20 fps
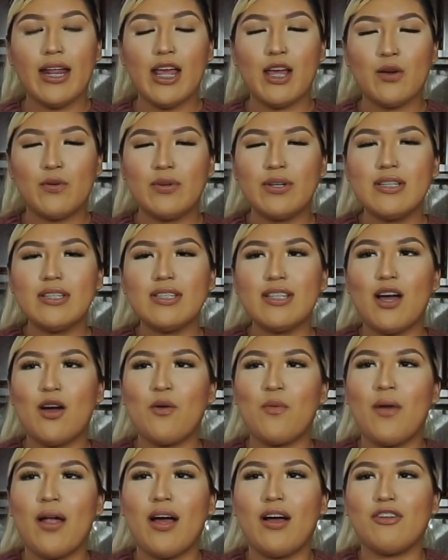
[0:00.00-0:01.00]
it was
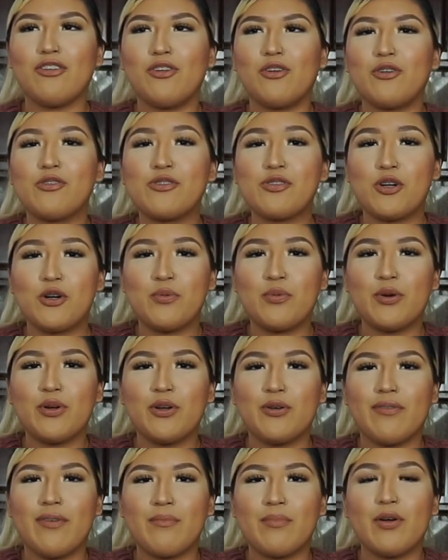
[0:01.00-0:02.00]
around October,
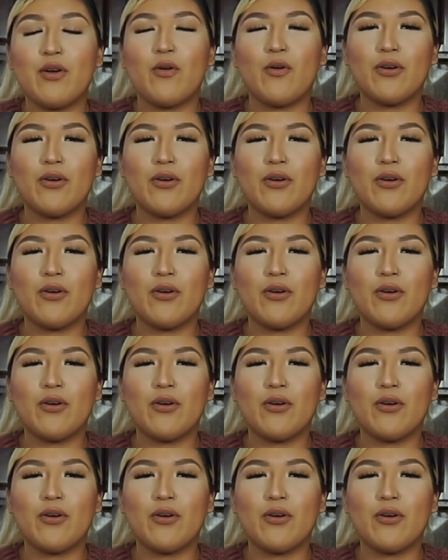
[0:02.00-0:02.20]
November,